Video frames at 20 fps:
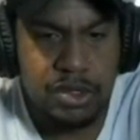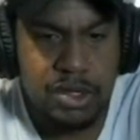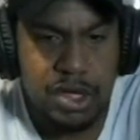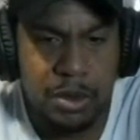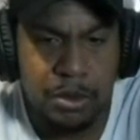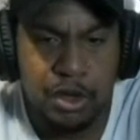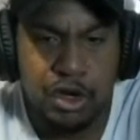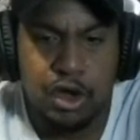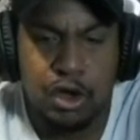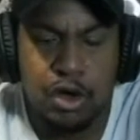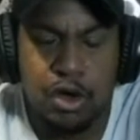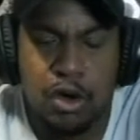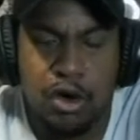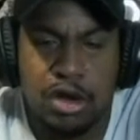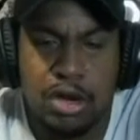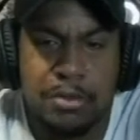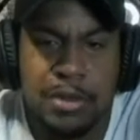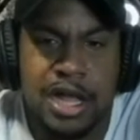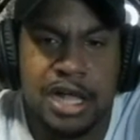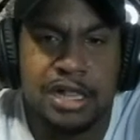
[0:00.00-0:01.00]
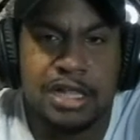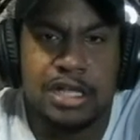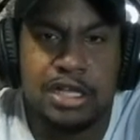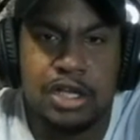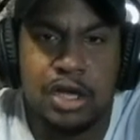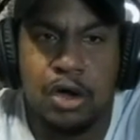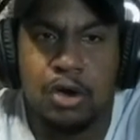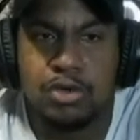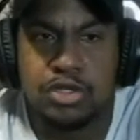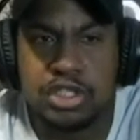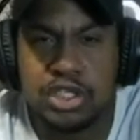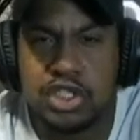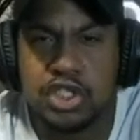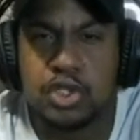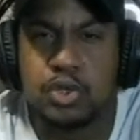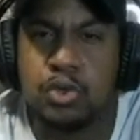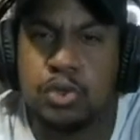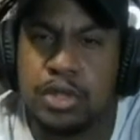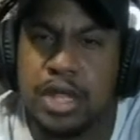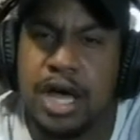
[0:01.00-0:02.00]
I want to automatically go to
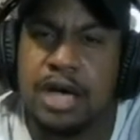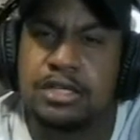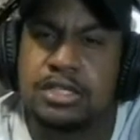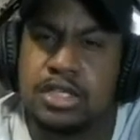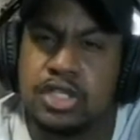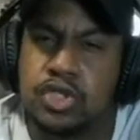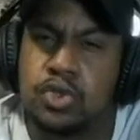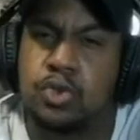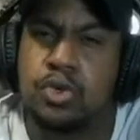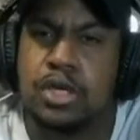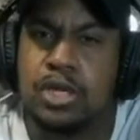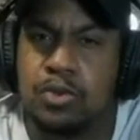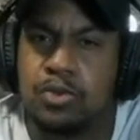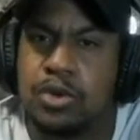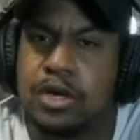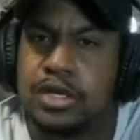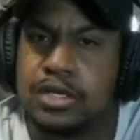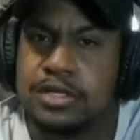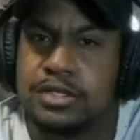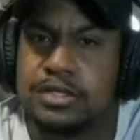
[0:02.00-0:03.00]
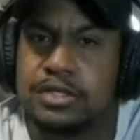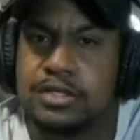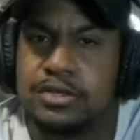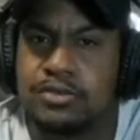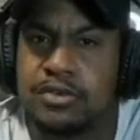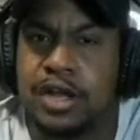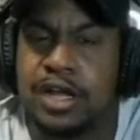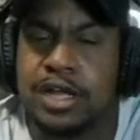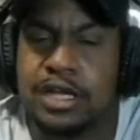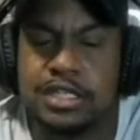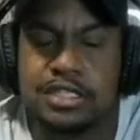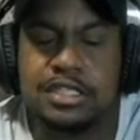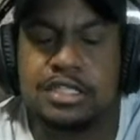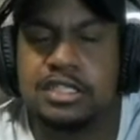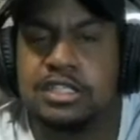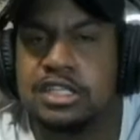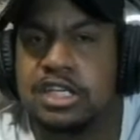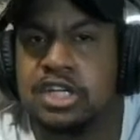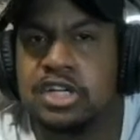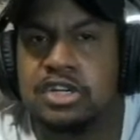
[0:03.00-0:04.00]
2021, right? Because
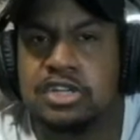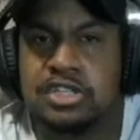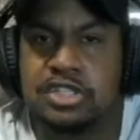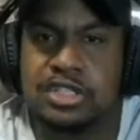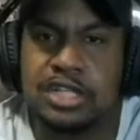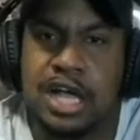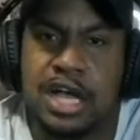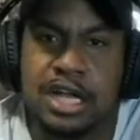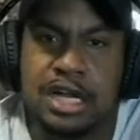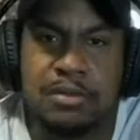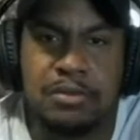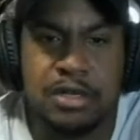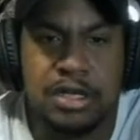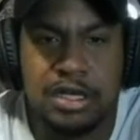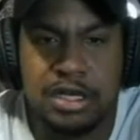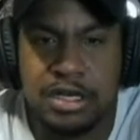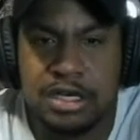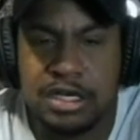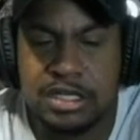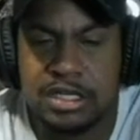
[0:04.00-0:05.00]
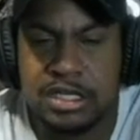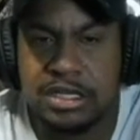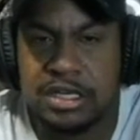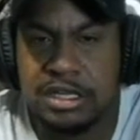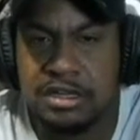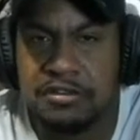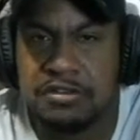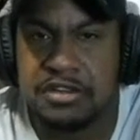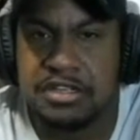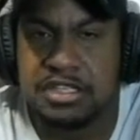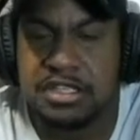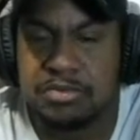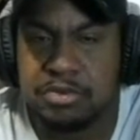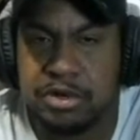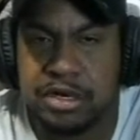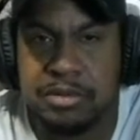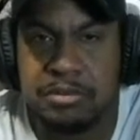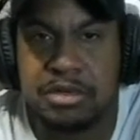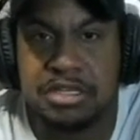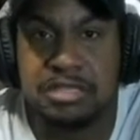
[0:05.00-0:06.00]
this year is not gonna be good. The defense is
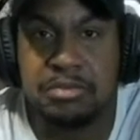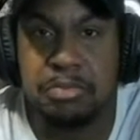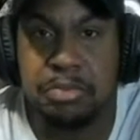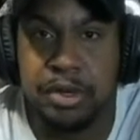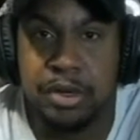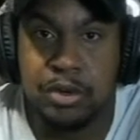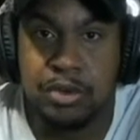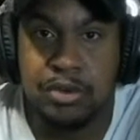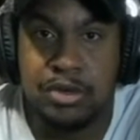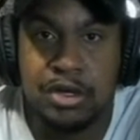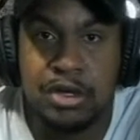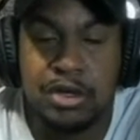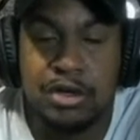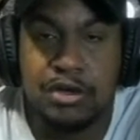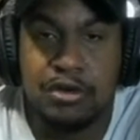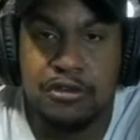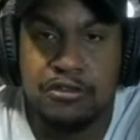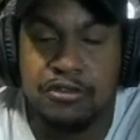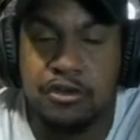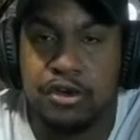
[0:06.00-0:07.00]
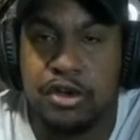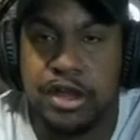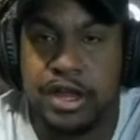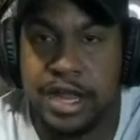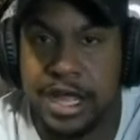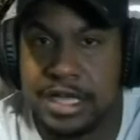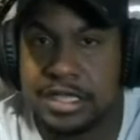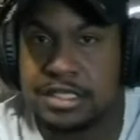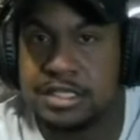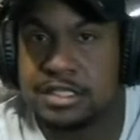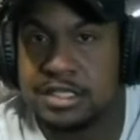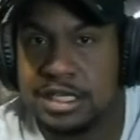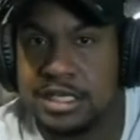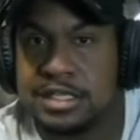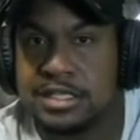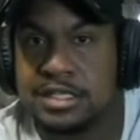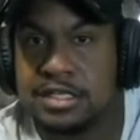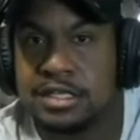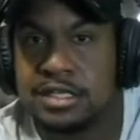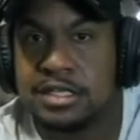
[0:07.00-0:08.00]
pretty much built for next
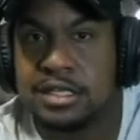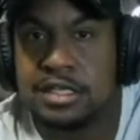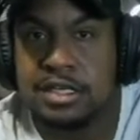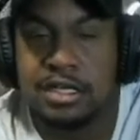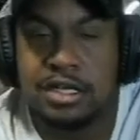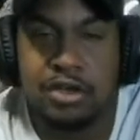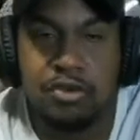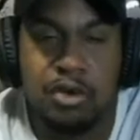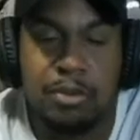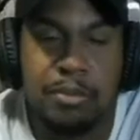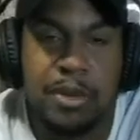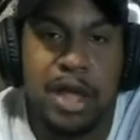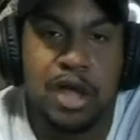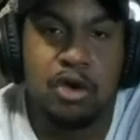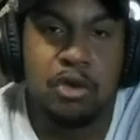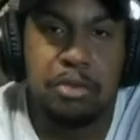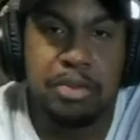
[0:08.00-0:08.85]
season with Michael